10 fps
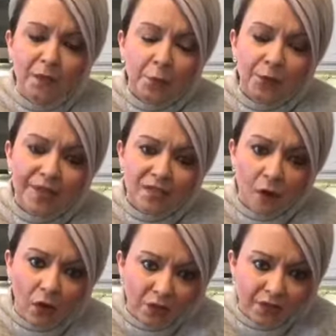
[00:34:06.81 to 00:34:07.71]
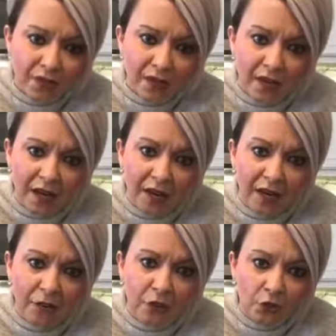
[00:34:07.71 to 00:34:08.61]
Please call us today
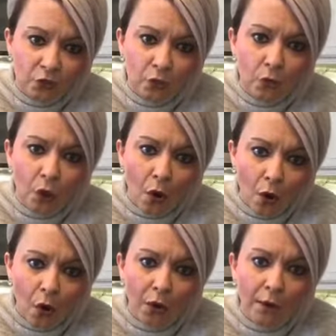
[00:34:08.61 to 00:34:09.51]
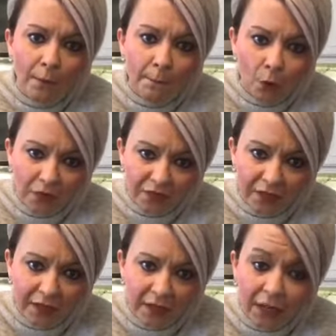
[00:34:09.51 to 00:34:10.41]
if you are motivated.